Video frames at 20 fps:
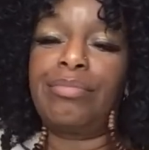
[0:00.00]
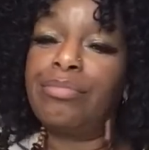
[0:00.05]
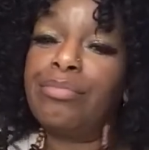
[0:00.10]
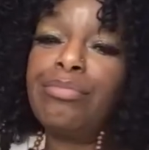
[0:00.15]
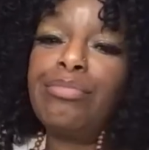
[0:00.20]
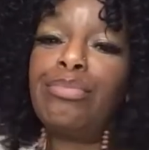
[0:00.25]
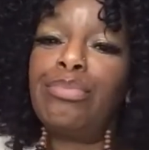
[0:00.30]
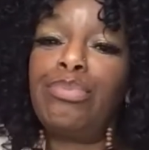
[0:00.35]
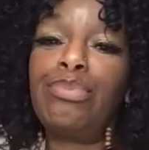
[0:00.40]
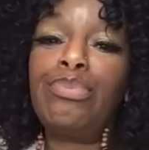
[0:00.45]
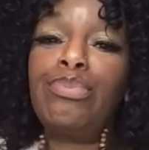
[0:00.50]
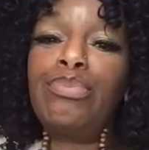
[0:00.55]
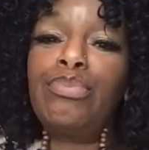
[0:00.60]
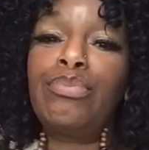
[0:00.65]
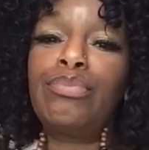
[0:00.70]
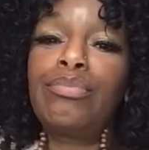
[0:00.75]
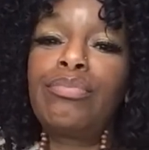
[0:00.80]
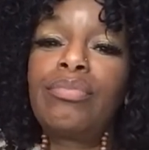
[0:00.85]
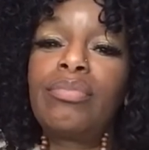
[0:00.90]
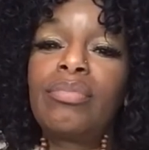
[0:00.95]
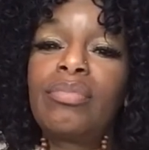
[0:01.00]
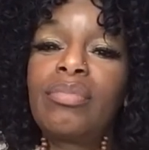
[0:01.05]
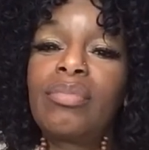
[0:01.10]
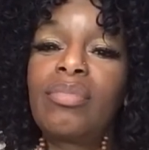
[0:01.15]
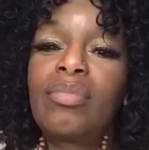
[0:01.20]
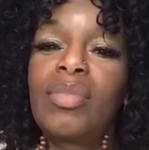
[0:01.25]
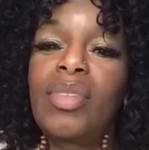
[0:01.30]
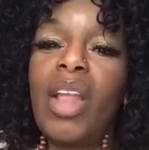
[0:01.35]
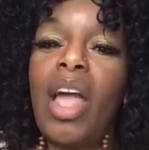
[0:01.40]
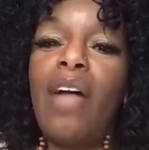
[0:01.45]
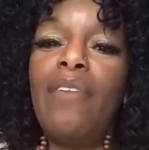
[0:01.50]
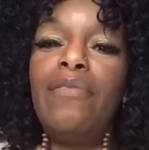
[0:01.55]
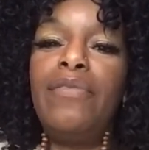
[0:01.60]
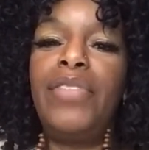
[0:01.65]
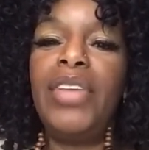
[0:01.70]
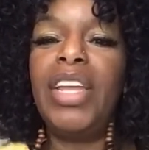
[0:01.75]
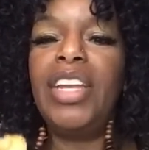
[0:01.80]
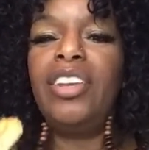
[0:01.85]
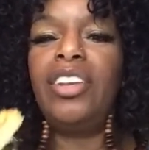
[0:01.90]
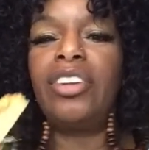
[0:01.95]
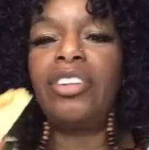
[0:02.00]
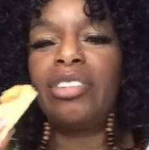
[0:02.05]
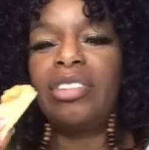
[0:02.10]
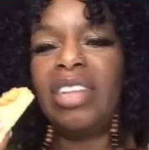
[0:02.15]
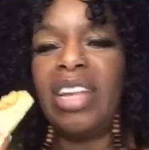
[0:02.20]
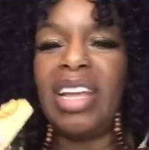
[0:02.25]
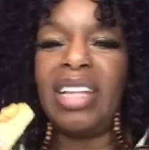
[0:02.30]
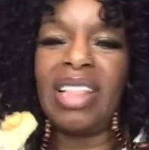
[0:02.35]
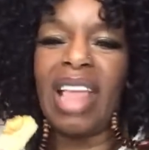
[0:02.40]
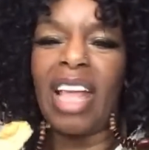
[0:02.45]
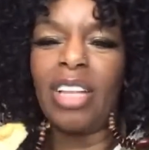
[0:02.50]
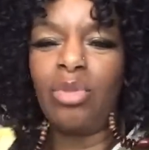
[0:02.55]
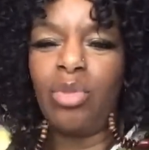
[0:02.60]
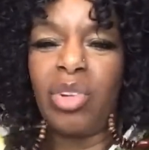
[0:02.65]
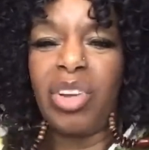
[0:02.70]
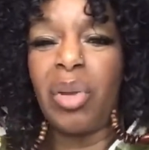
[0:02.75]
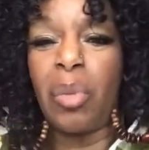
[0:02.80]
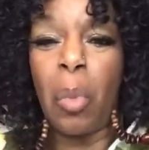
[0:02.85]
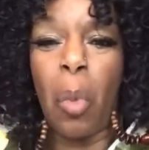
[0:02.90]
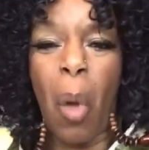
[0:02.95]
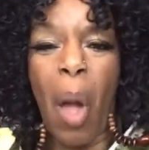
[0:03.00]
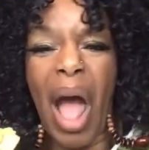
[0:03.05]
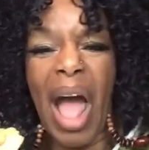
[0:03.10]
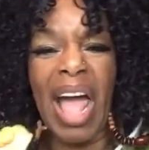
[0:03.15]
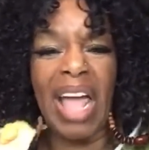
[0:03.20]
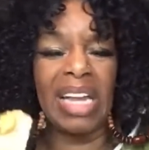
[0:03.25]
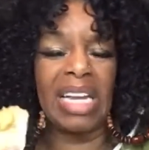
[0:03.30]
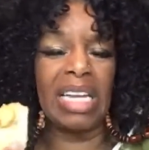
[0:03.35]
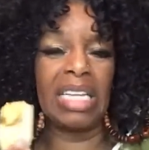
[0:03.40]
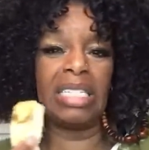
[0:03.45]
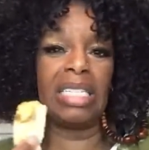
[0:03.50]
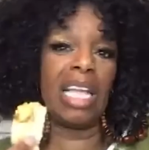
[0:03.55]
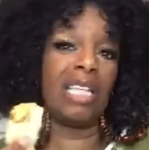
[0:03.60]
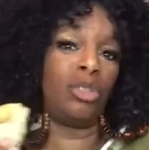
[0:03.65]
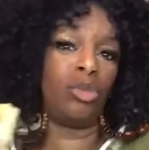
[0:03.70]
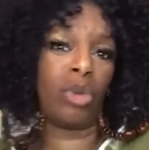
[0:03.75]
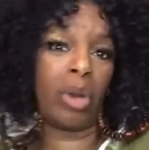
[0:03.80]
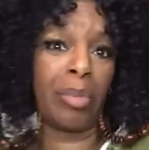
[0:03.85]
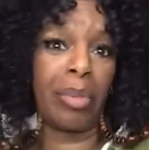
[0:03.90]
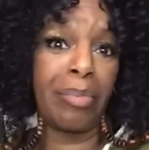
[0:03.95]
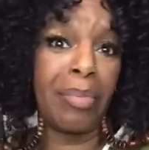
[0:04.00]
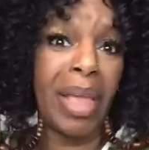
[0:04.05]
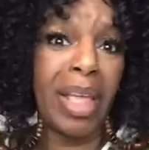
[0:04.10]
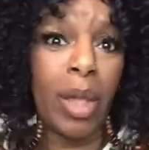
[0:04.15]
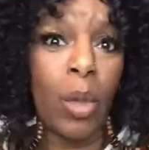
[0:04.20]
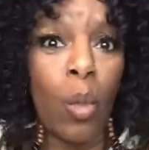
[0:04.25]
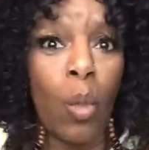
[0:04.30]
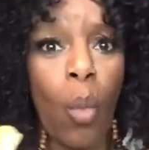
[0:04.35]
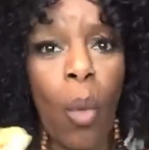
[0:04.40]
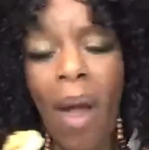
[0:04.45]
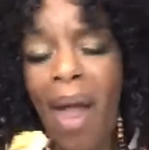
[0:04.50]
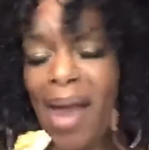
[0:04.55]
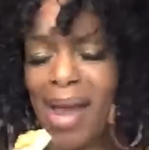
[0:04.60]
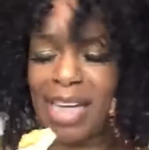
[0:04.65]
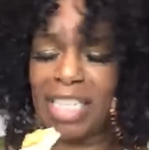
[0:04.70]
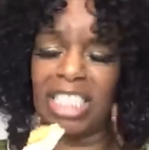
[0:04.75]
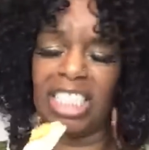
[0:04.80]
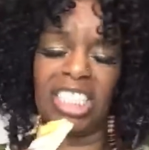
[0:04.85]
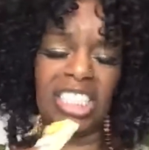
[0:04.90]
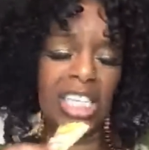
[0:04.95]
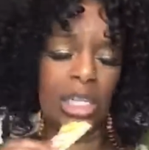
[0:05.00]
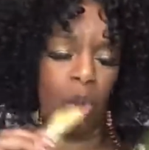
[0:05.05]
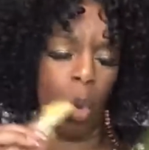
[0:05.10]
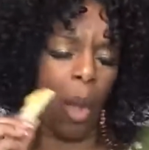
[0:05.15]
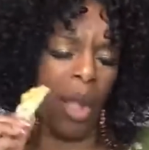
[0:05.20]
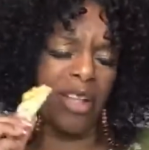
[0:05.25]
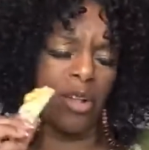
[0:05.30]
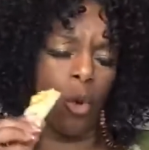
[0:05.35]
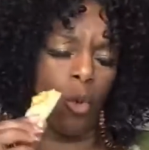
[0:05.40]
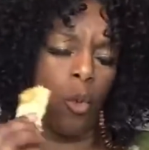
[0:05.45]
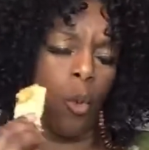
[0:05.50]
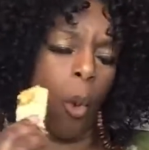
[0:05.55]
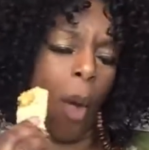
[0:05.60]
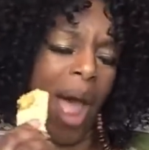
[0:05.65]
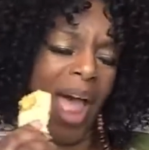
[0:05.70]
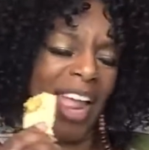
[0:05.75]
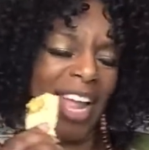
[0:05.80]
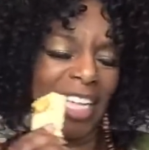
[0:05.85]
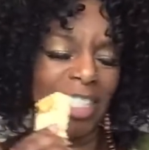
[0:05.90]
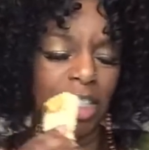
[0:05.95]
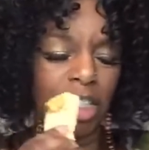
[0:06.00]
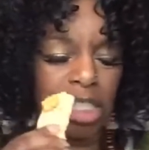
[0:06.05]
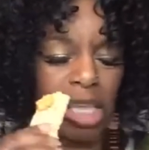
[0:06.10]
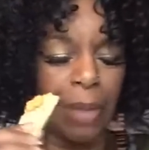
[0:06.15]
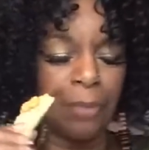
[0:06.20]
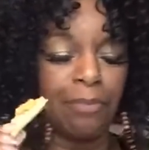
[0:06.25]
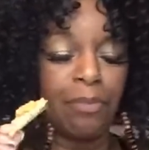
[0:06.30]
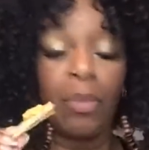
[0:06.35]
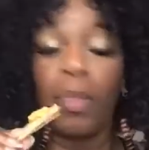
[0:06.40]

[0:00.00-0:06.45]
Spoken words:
Mm-hmm. A vineyard. Yeah, that's where the wine is. That's what they're making wines. They're going to wines.